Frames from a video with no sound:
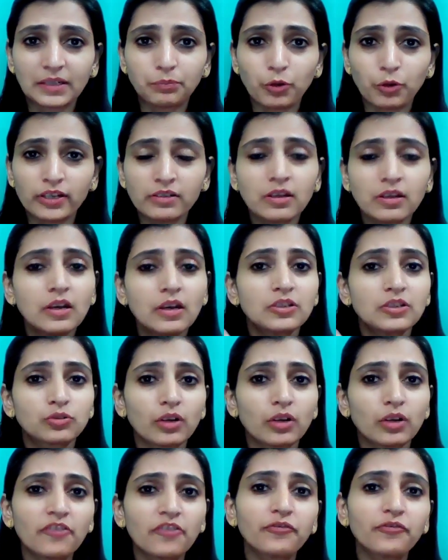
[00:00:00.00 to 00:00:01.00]
that point?
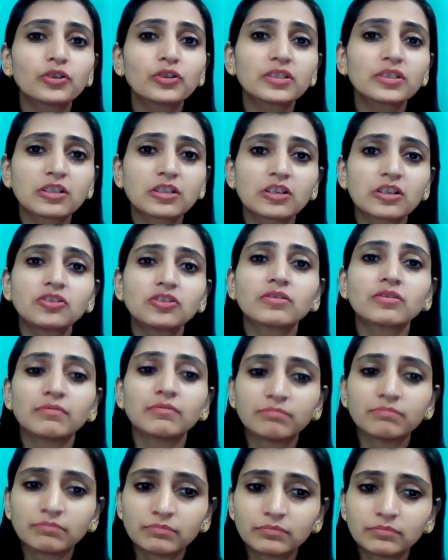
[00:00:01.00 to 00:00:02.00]
So if you stitch
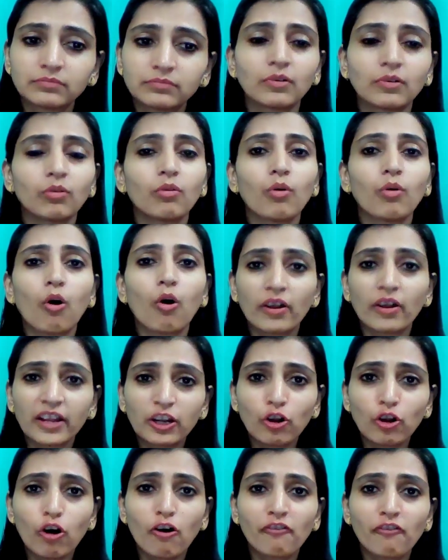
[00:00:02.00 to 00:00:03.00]
on
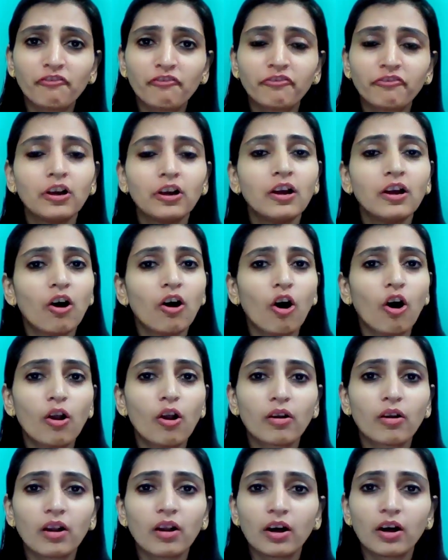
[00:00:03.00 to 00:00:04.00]
and off,
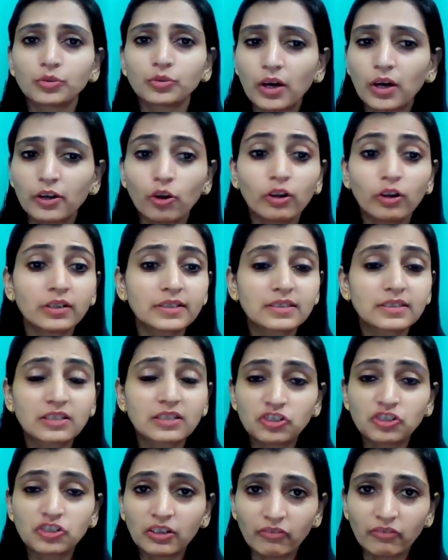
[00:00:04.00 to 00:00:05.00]
or you are not
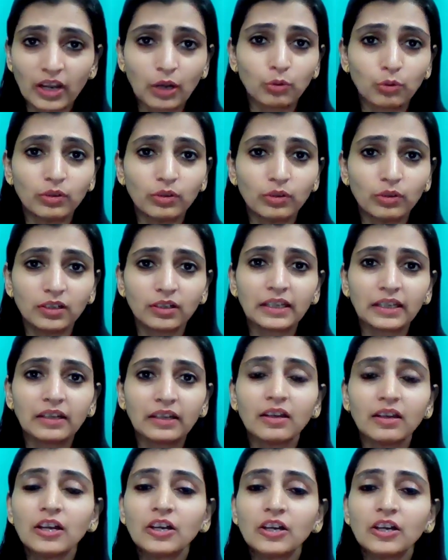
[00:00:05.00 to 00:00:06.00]
stitching
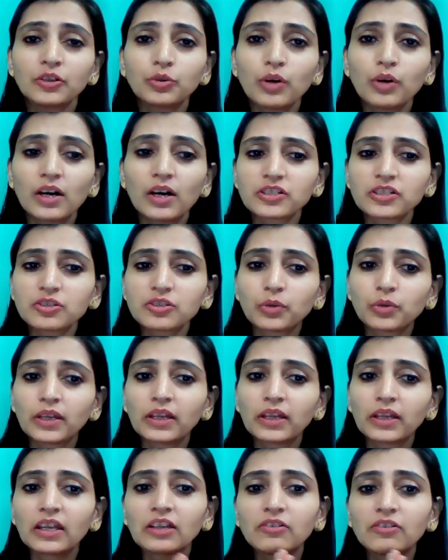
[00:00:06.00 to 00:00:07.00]
regularly, you are just
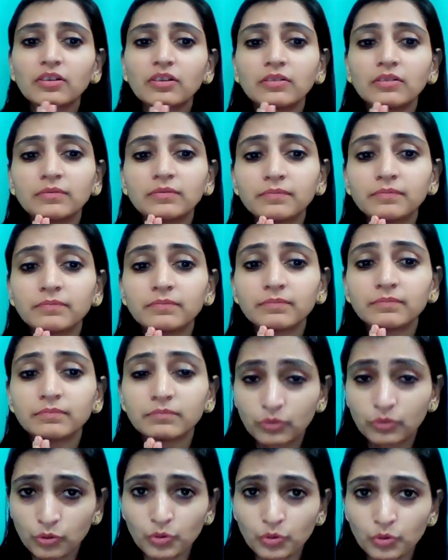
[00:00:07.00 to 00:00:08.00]
doing it
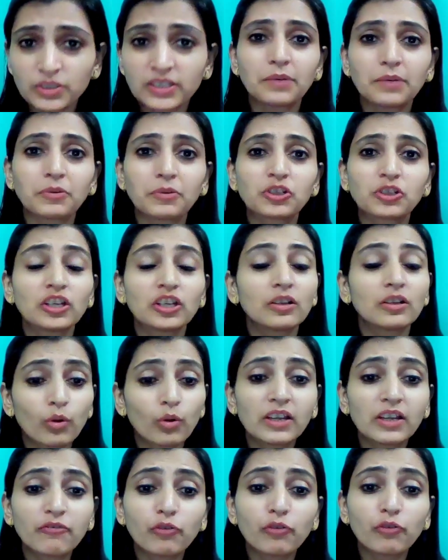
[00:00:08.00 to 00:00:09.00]
using the machine
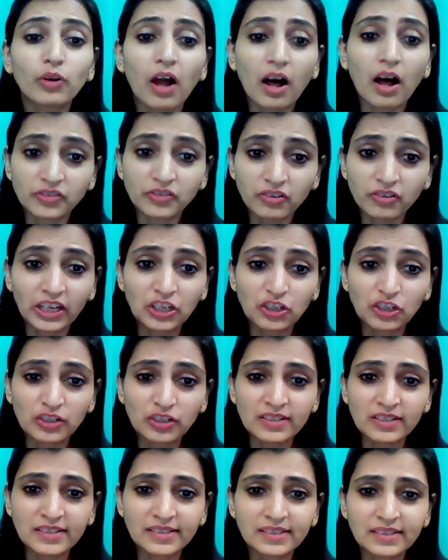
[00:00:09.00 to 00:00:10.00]
only for
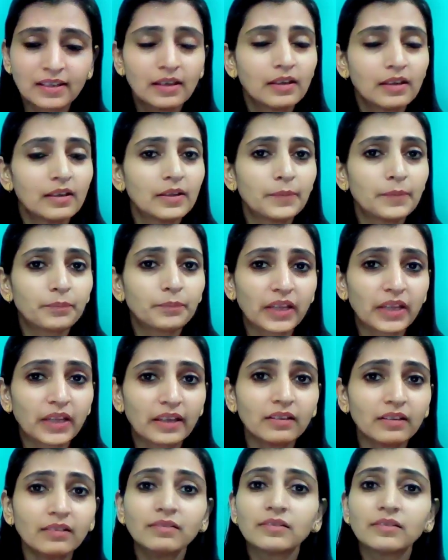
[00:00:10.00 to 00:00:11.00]
alterations,
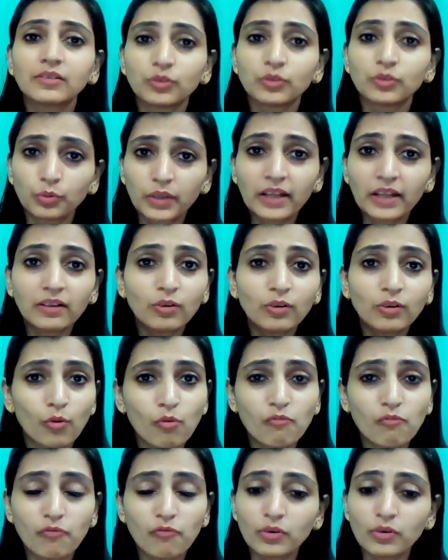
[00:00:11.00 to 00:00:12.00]
then you can
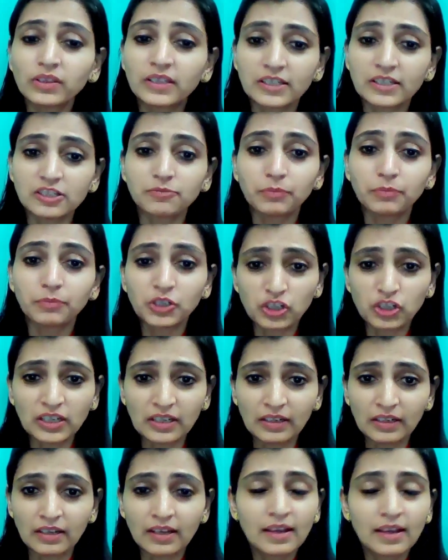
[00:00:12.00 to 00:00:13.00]
go for this
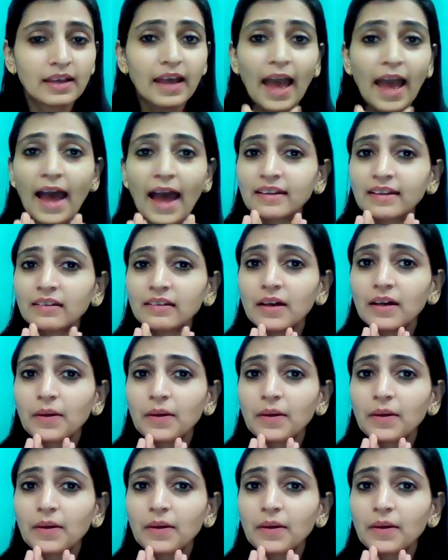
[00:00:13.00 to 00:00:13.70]
machine. And